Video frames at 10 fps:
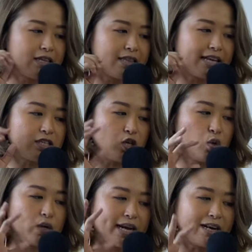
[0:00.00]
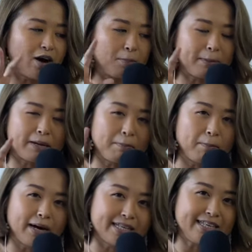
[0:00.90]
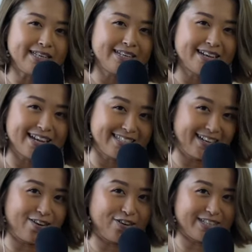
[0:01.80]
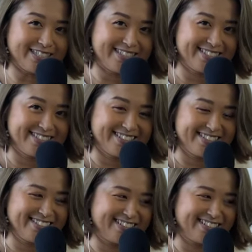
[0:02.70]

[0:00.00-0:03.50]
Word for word: that you cannot make money as an artist.